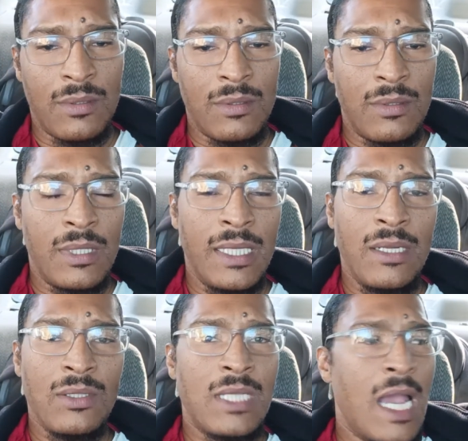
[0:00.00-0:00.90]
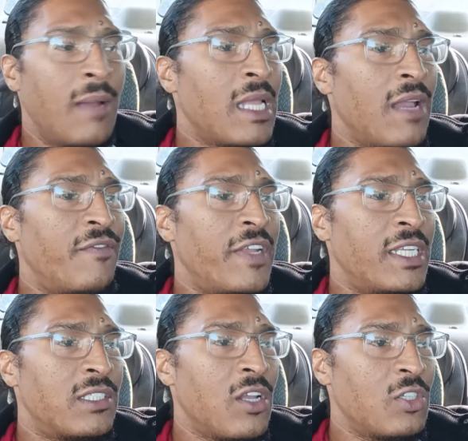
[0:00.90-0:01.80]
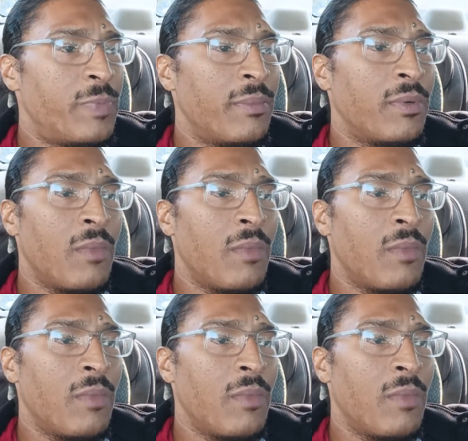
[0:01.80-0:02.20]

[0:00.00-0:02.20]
And, you know, timeline finished. Those people,